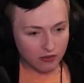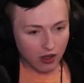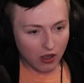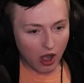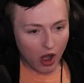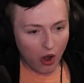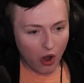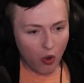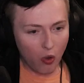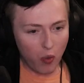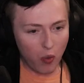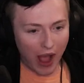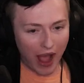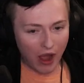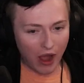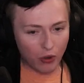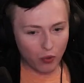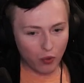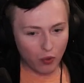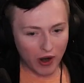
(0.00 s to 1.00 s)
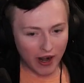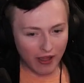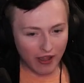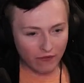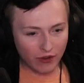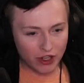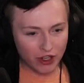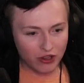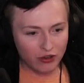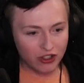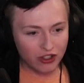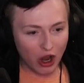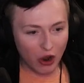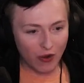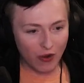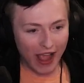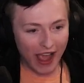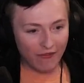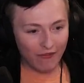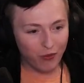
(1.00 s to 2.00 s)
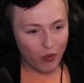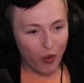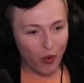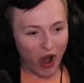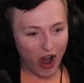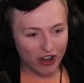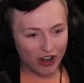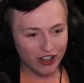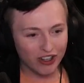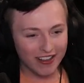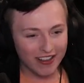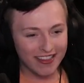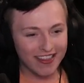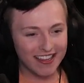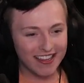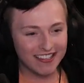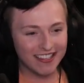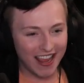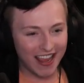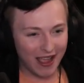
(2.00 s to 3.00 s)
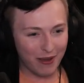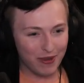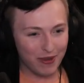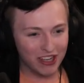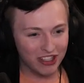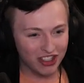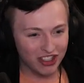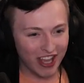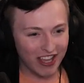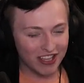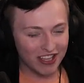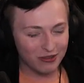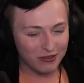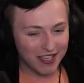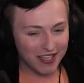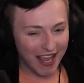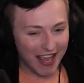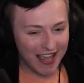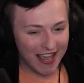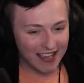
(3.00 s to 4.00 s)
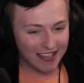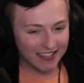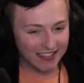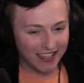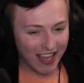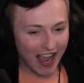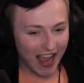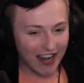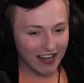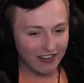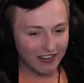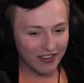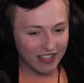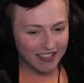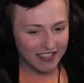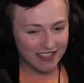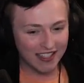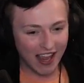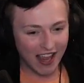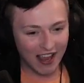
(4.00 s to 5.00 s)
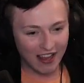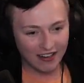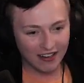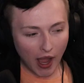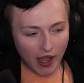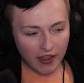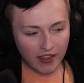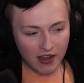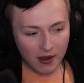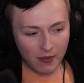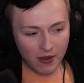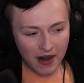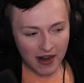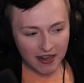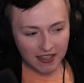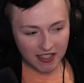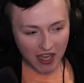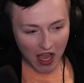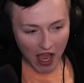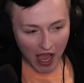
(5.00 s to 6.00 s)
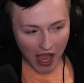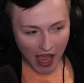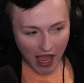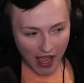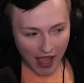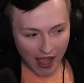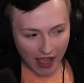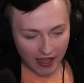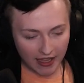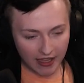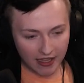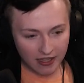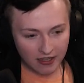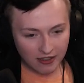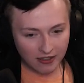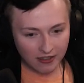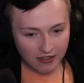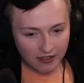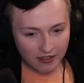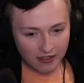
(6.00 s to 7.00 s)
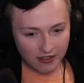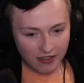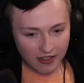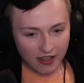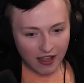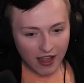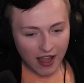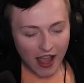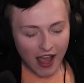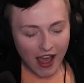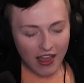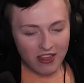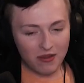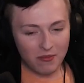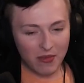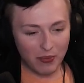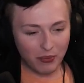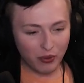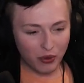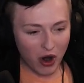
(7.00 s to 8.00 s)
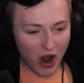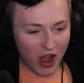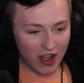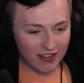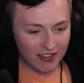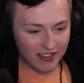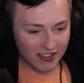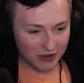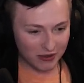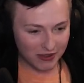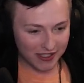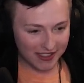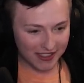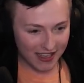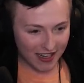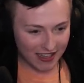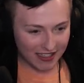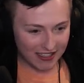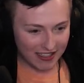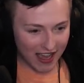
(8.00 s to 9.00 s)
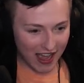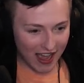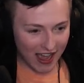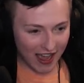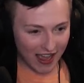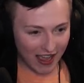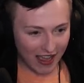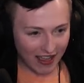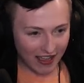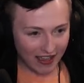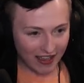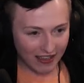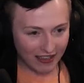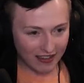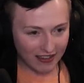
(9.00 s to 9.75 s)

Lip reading: Oh wow, whenever you don't have water, the damage that you take is kind of insane. I think I'm gonna die. And then my prawn suit is gonna die.